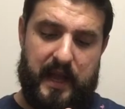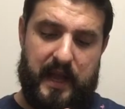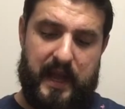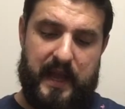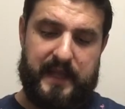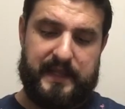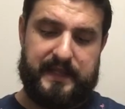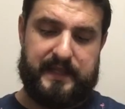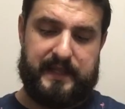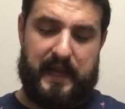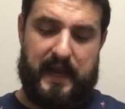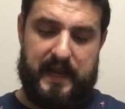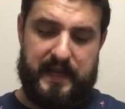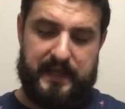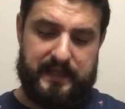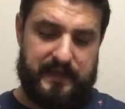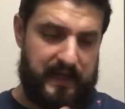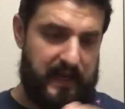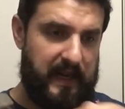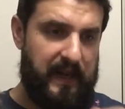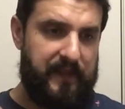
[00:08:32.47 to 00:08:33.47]
is
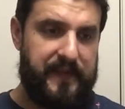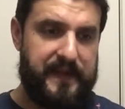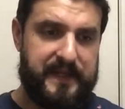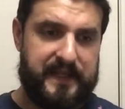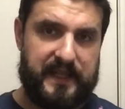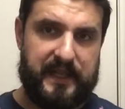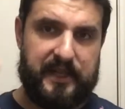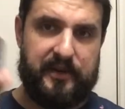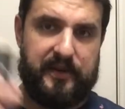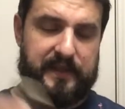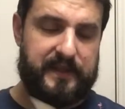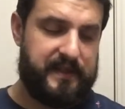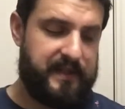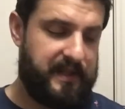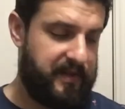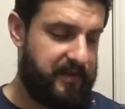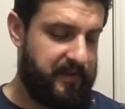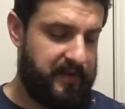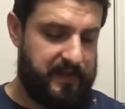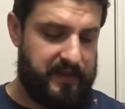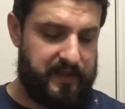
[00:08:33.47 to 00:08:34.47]
nice. I got the cedar and
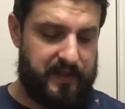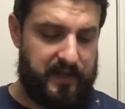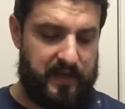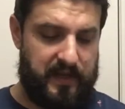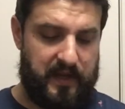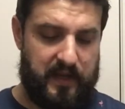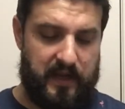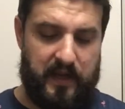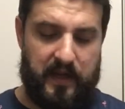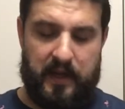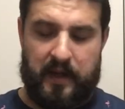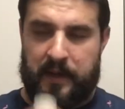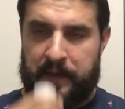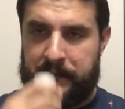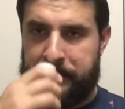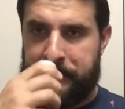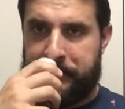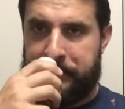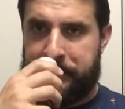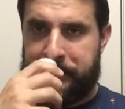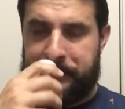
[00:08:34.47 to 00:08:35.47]
citrus.
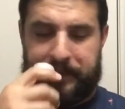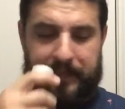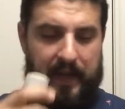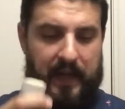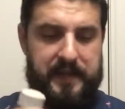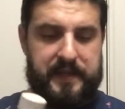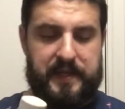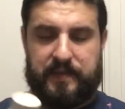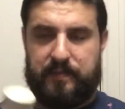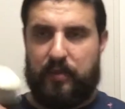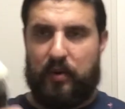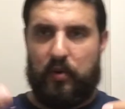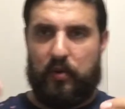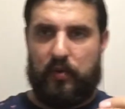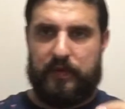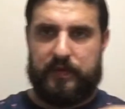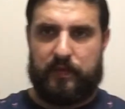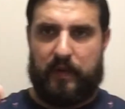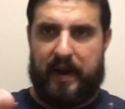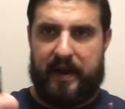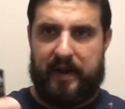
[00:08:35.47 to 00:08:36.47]
It just
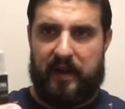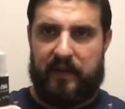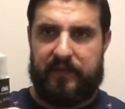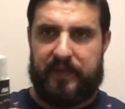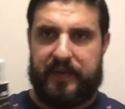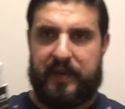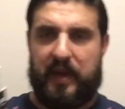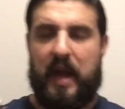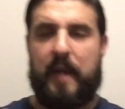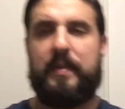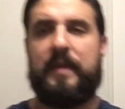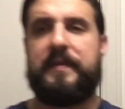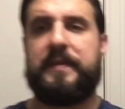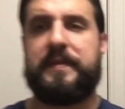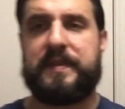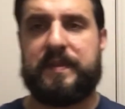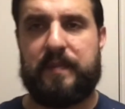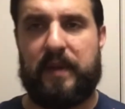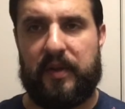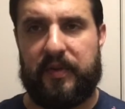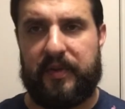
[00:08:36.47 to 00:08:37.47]
pulls right off the top. If you've
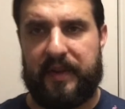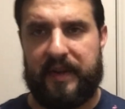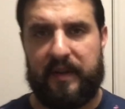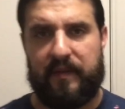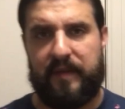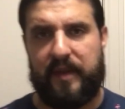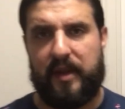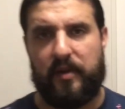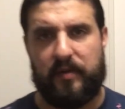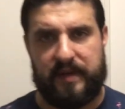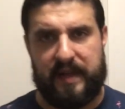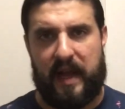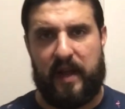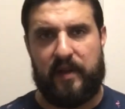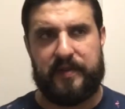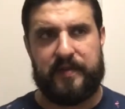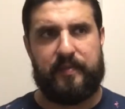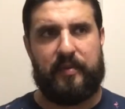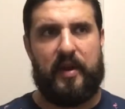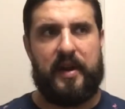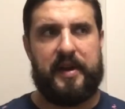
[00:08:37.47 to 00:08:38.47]
smelt any of the
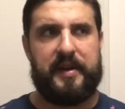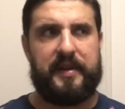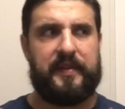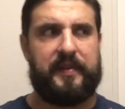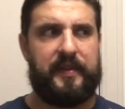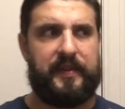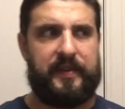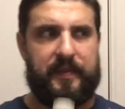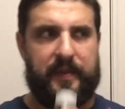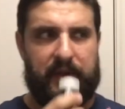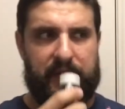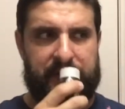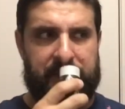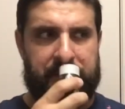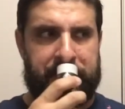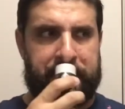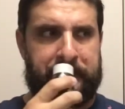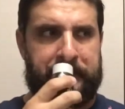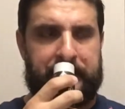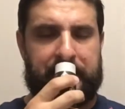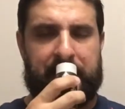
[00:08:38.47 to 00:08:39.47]
O'Dowd's products, it smells
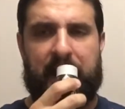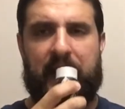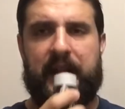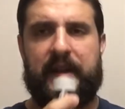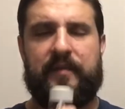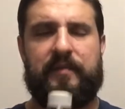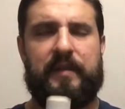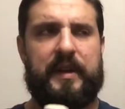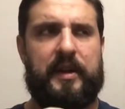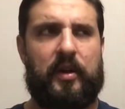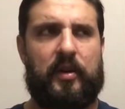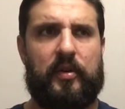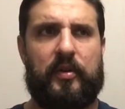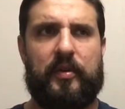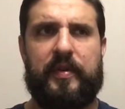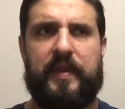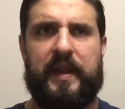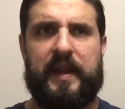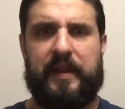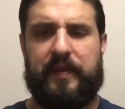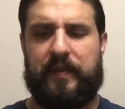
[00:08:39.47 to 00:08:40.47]
kind of like
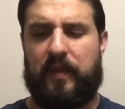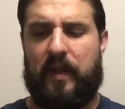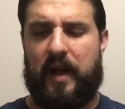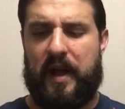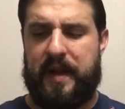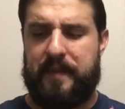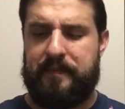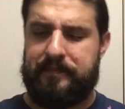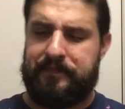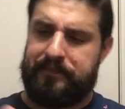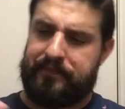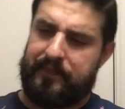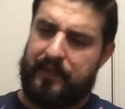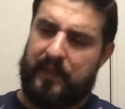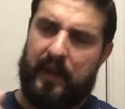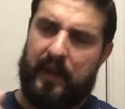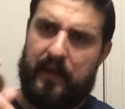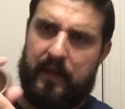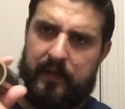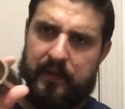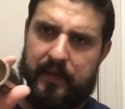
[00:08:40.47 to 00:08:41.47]
earthy and lime.
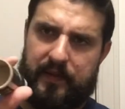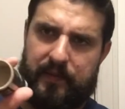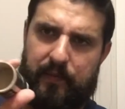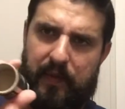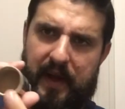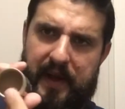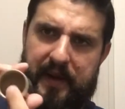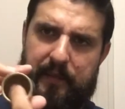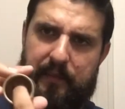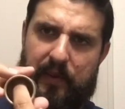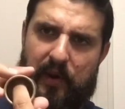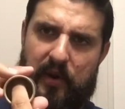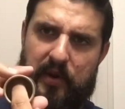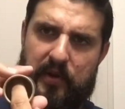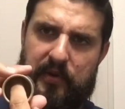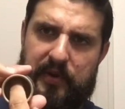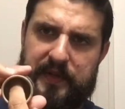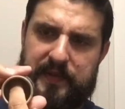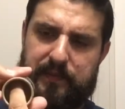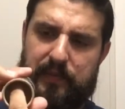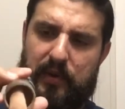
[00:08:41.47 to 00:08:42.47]
This bottom part you
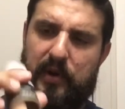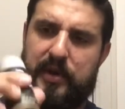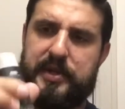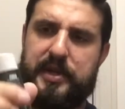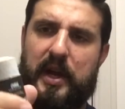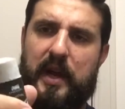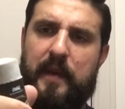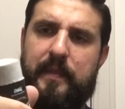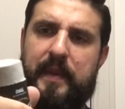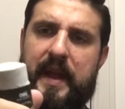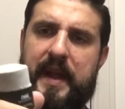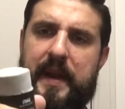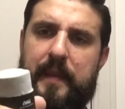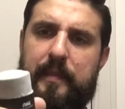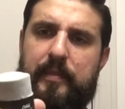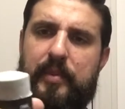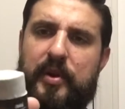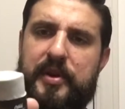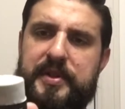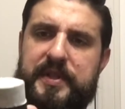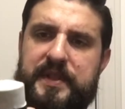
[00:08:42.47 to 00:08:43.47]
just push up and it
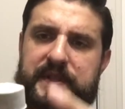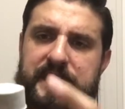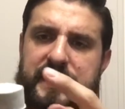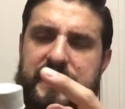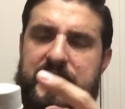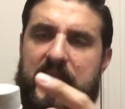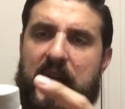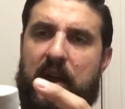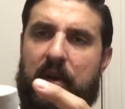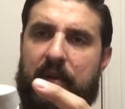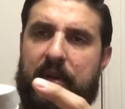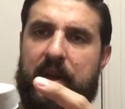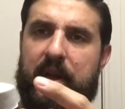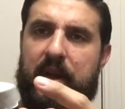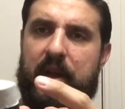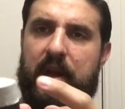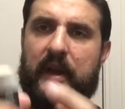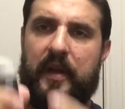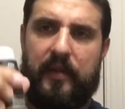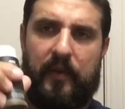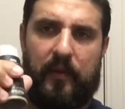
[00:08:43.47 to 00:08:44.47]
pushes this out.
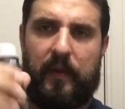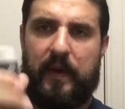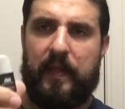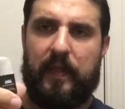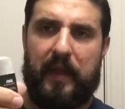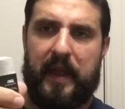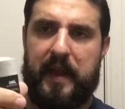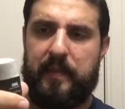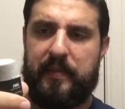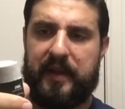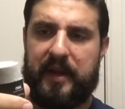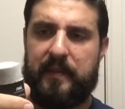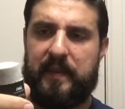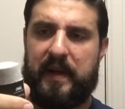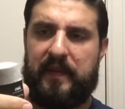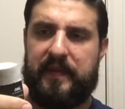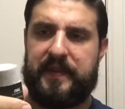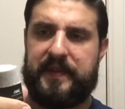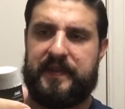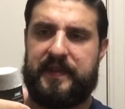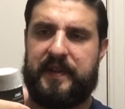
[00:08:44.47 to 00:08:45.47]
The one lame thing
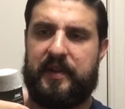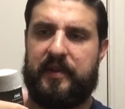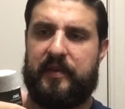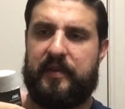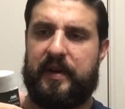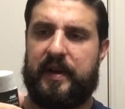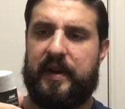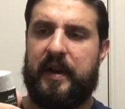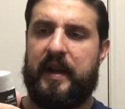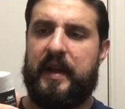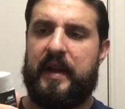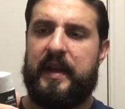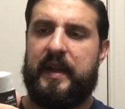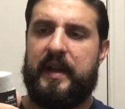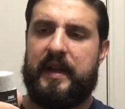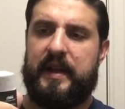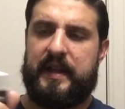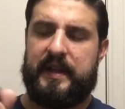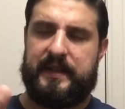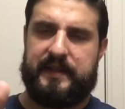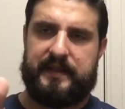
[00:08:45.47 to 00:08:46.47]
about this deodorant
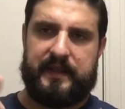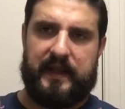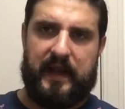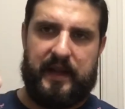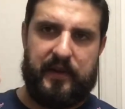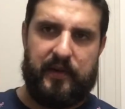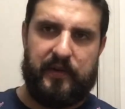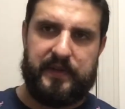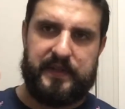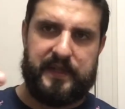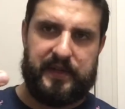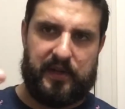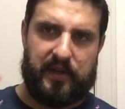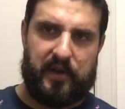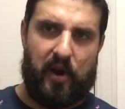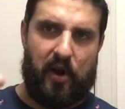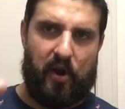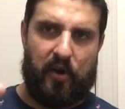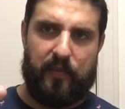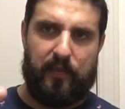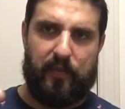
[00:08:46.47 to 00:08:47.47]
is, I know it's in a
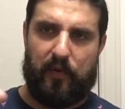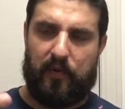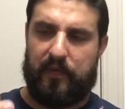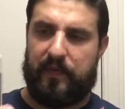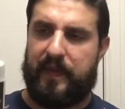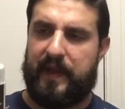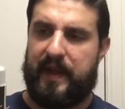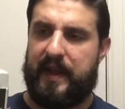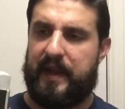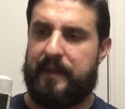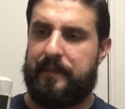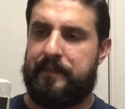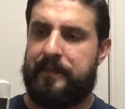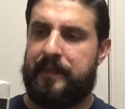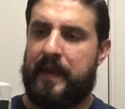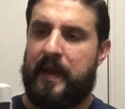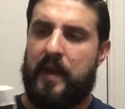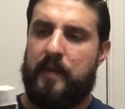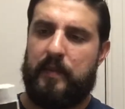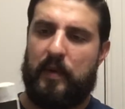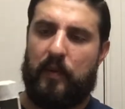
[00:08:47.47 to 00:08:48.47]
cardboard thing,
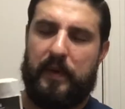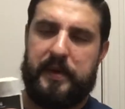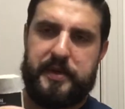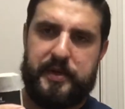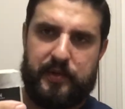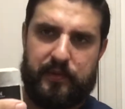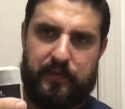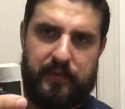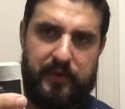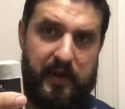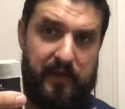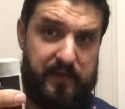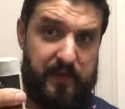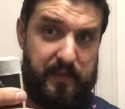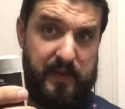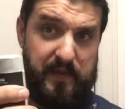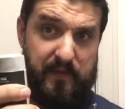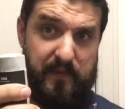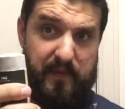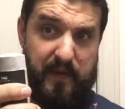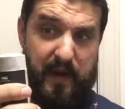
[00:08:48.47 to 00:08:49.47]
but once you have to
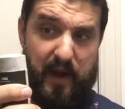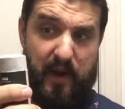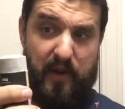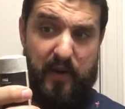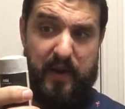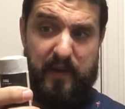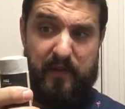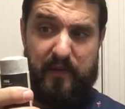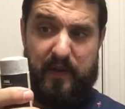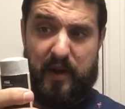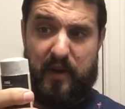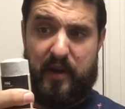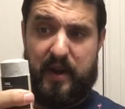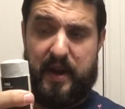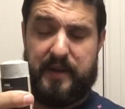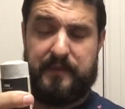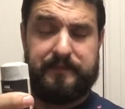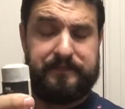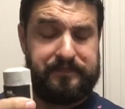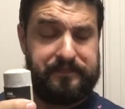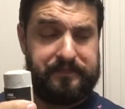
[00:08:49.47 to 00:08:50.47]
be very, very